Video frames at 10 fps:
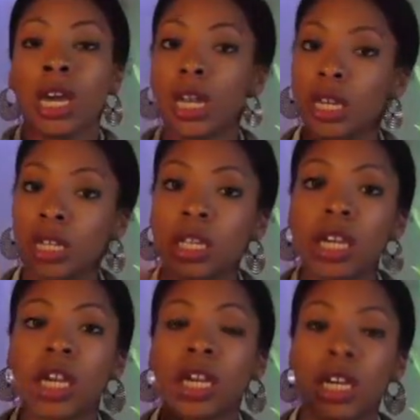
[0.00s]
He
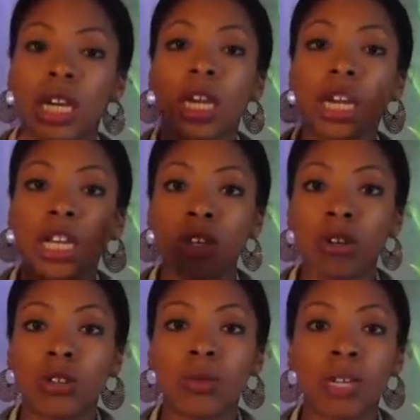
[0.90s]

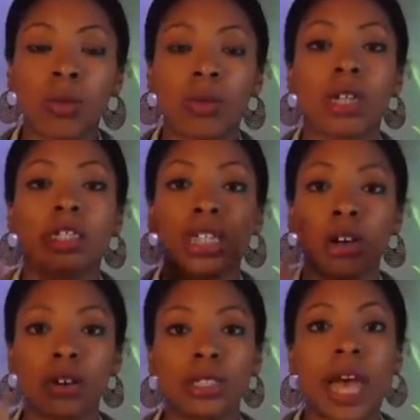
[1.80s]
knows what he wants. He
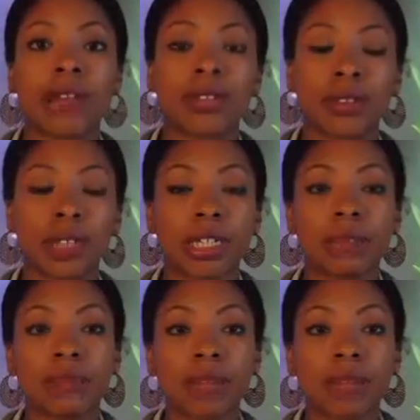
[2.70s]
goes after it.